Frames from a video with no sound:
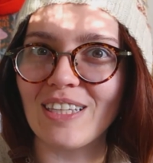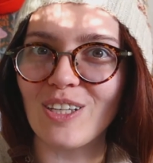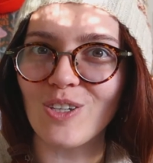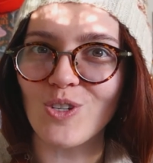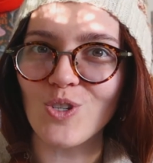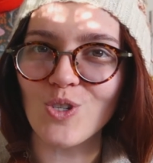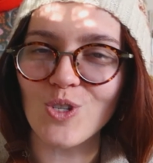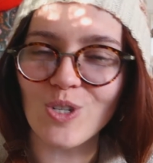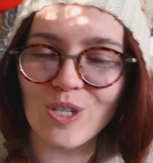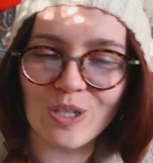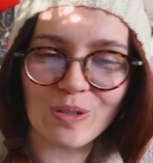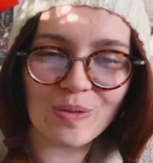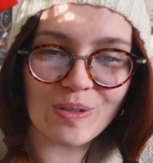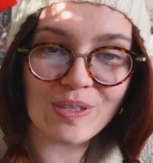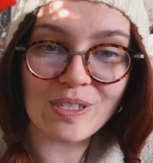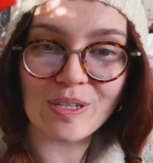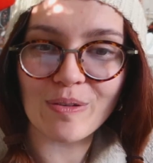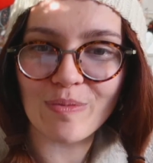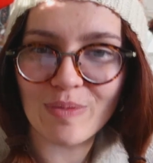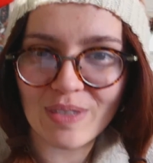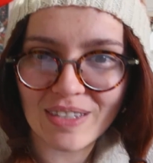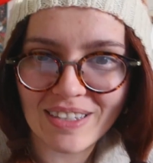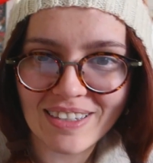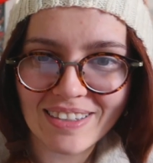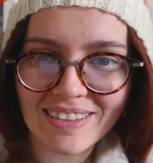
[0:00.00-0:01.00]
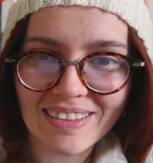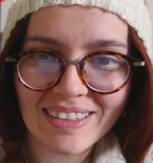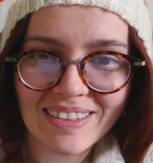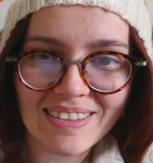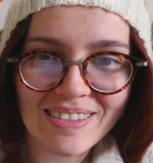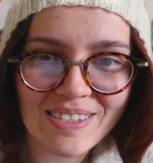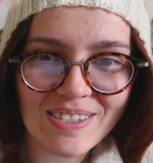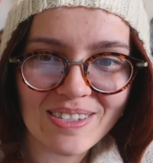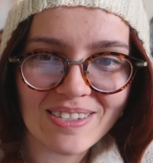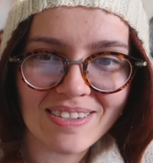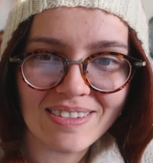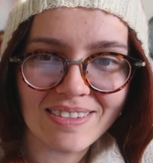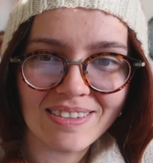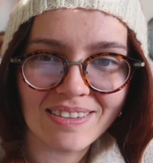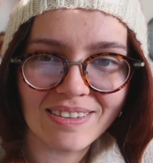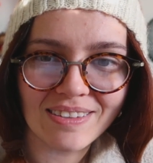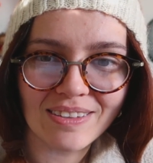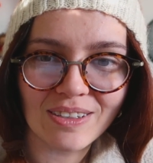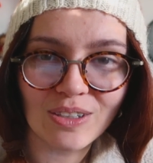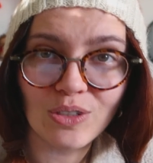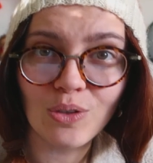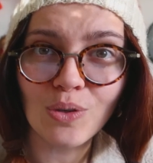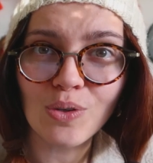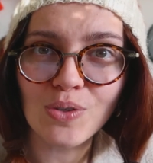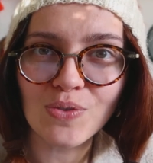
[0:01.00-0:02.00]
each year with something that's
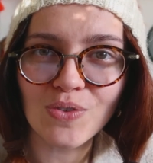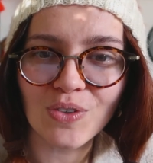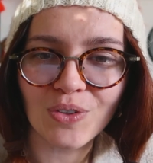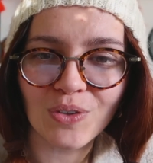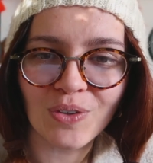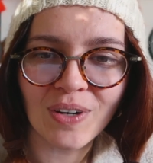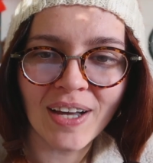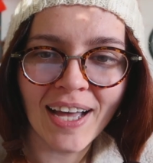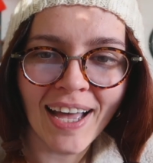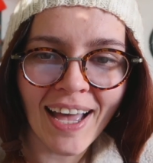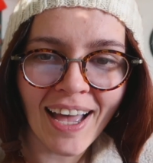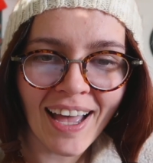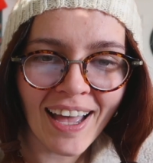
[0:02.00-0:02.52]
useful.